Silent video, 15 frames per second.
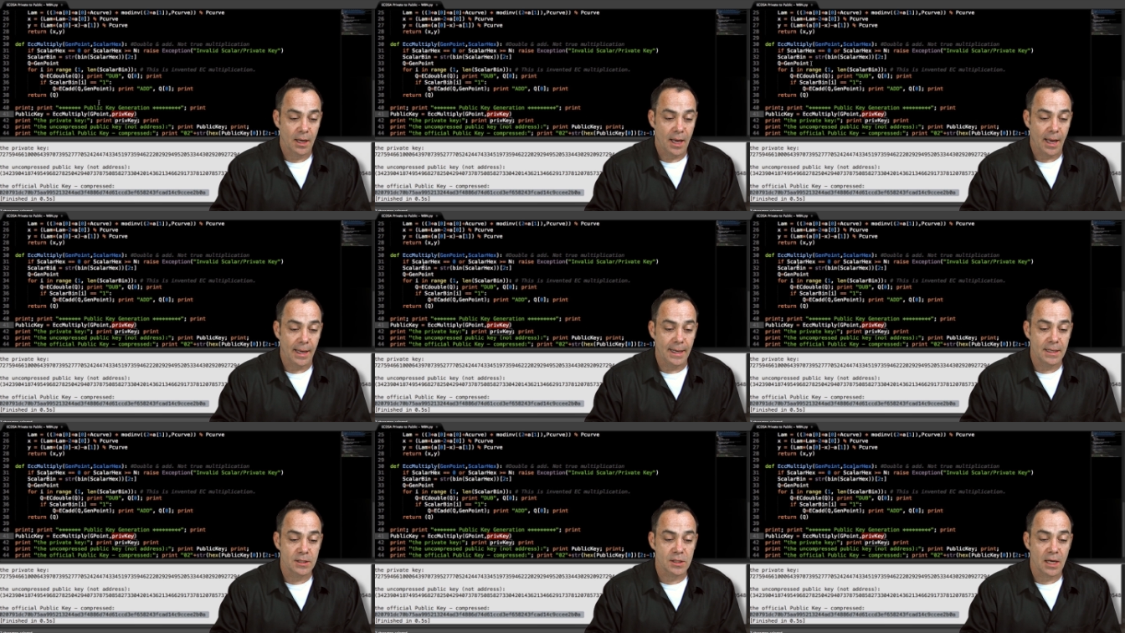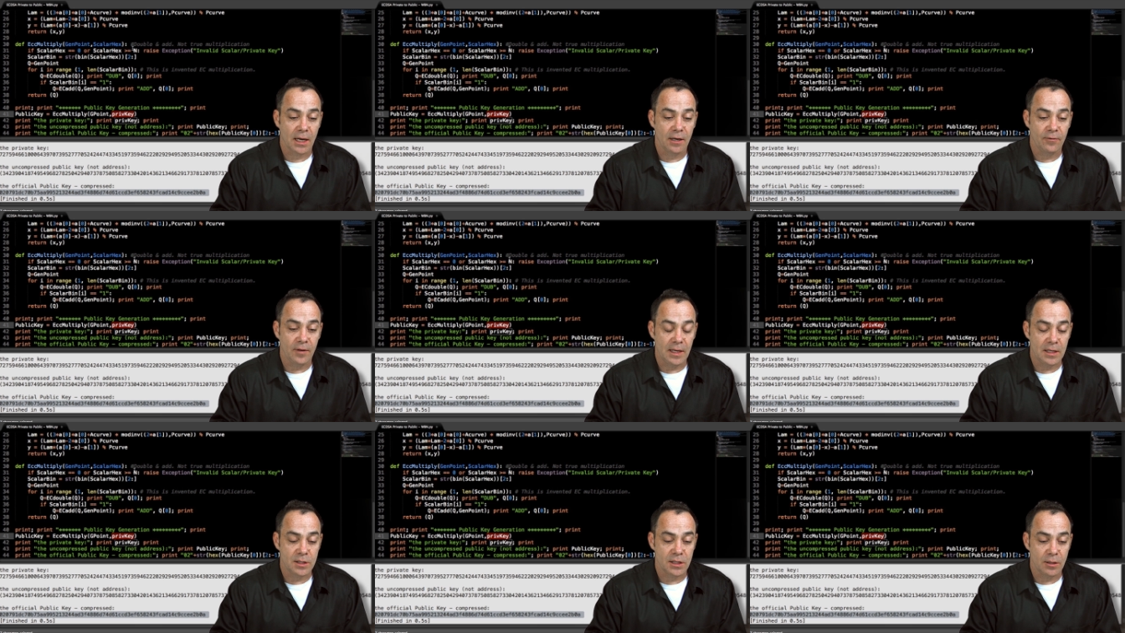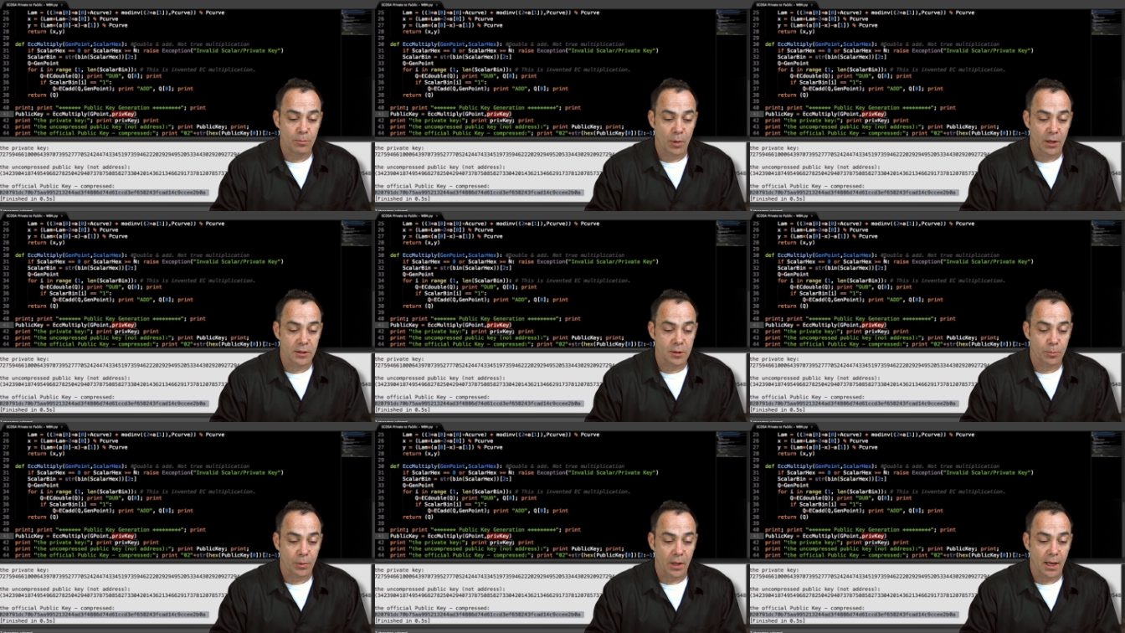And inside of EC
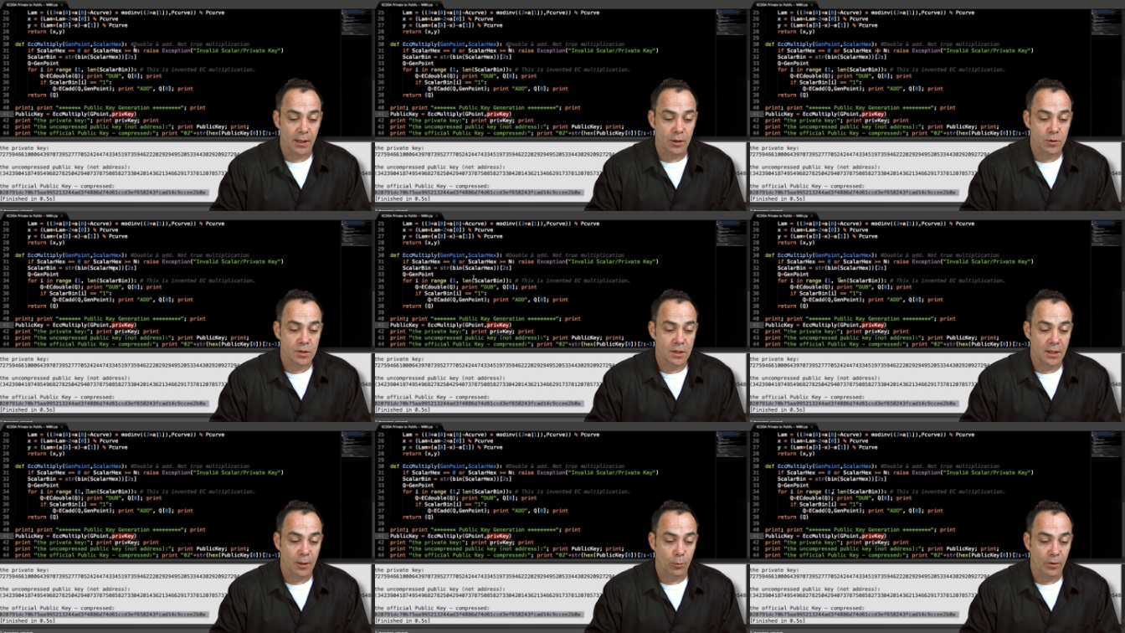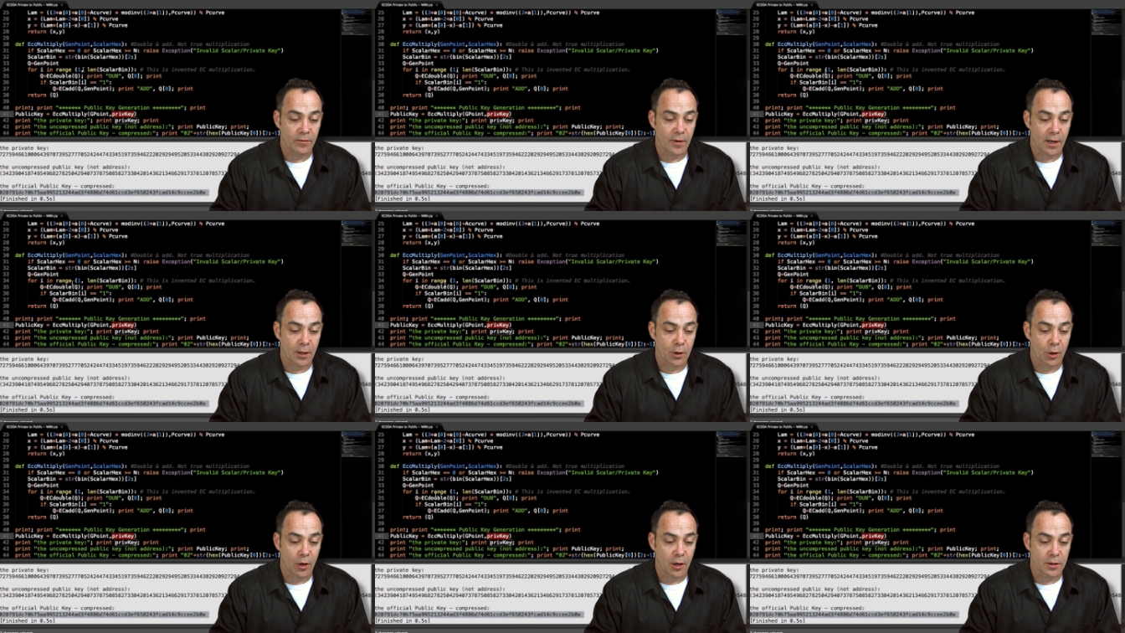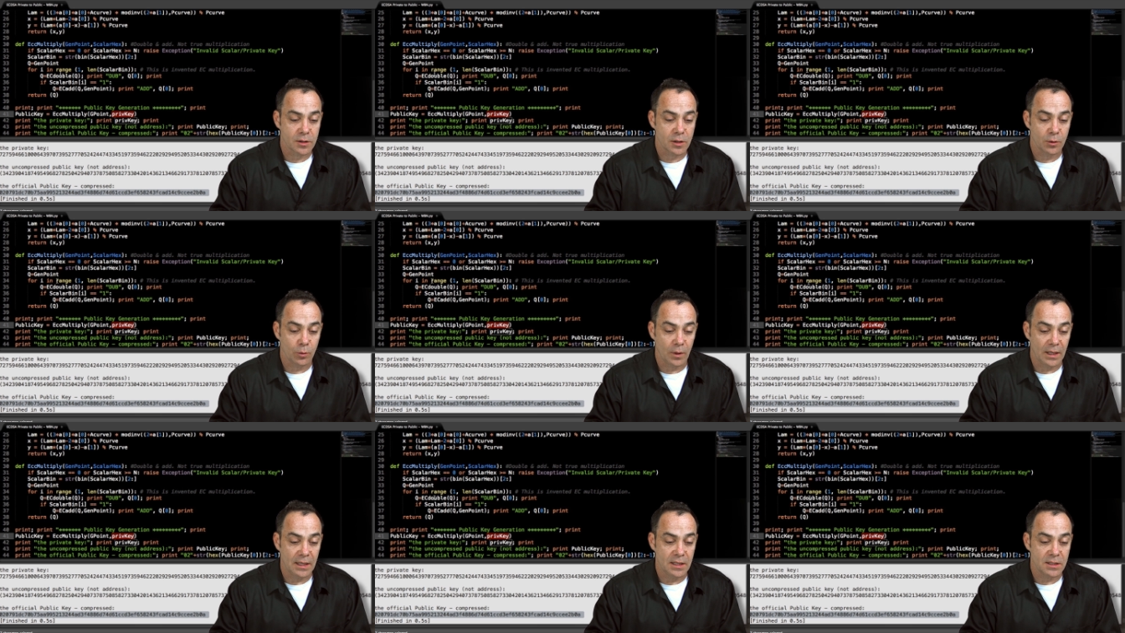multiply, you see that we've got calls
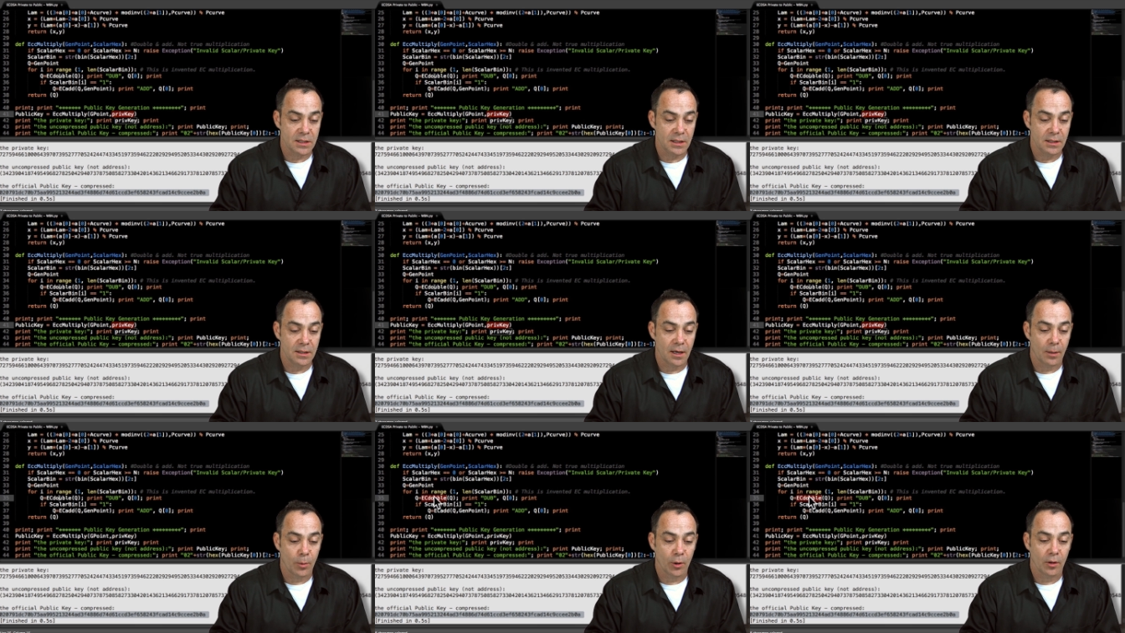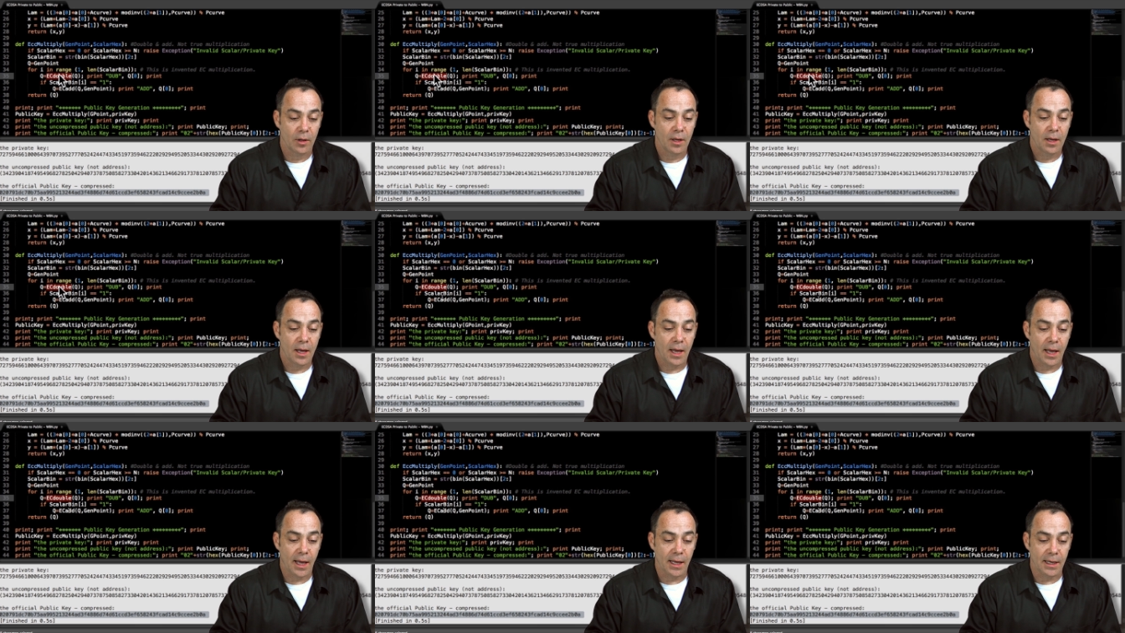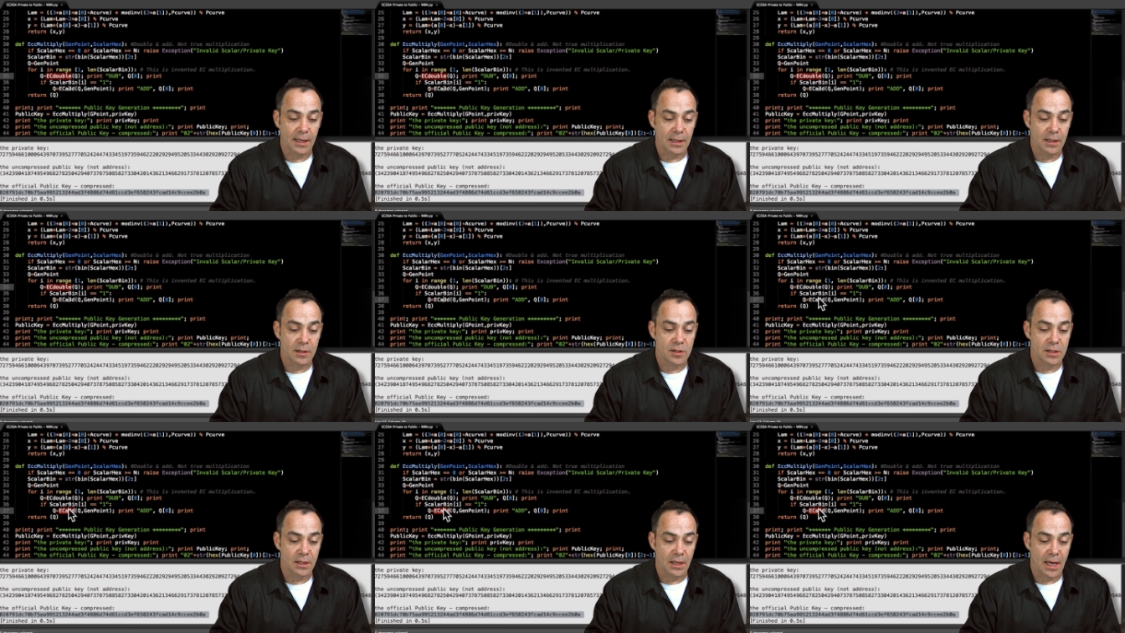to EC double and
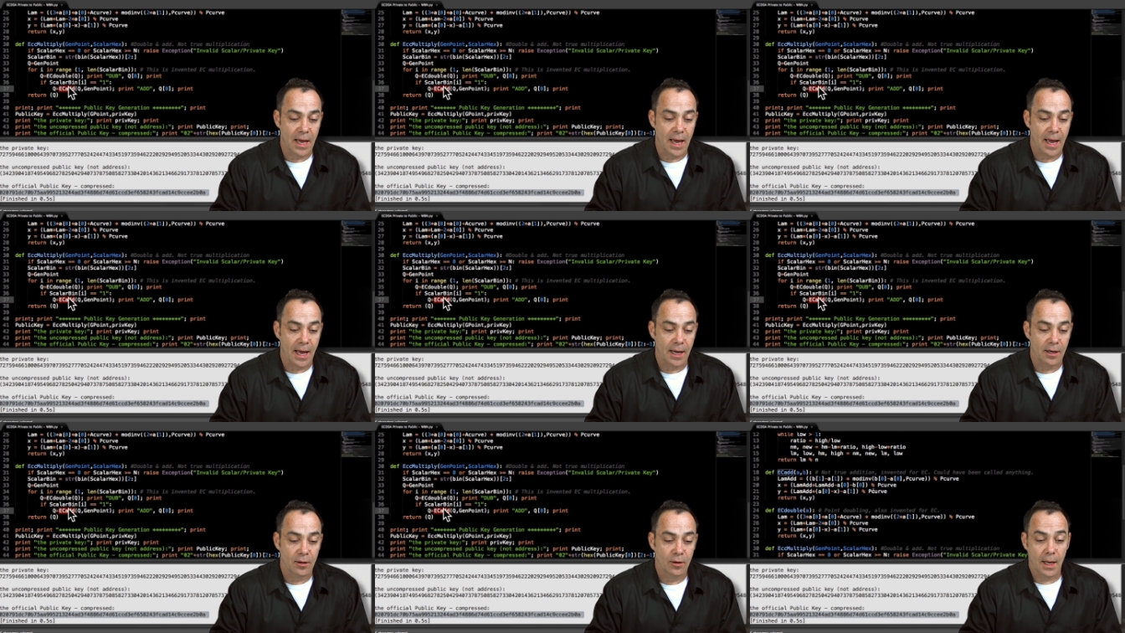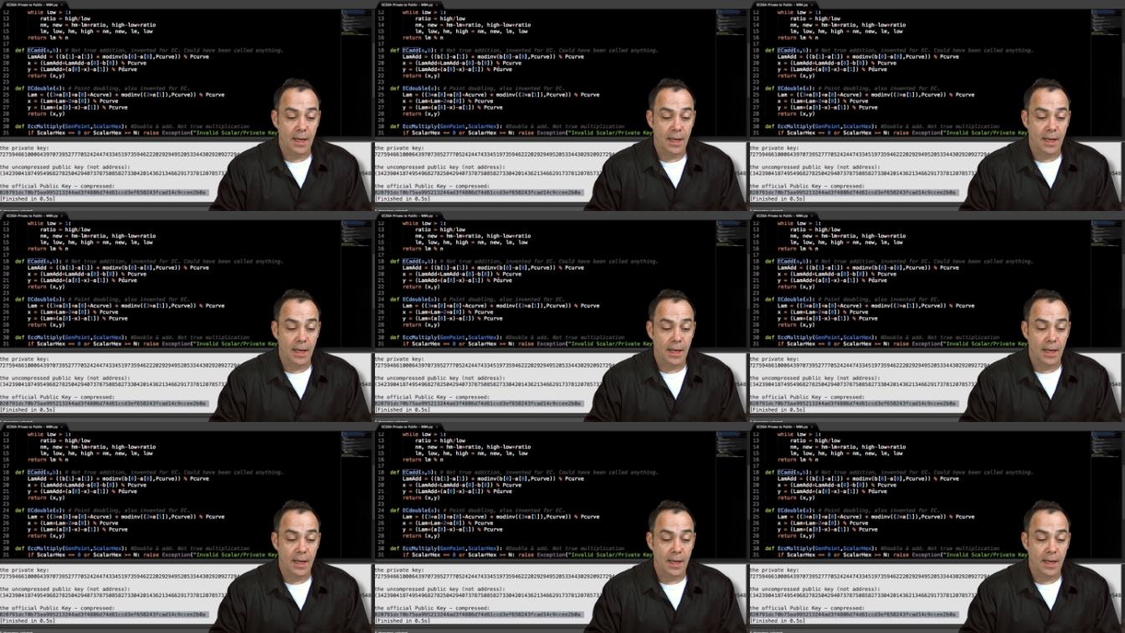EC add.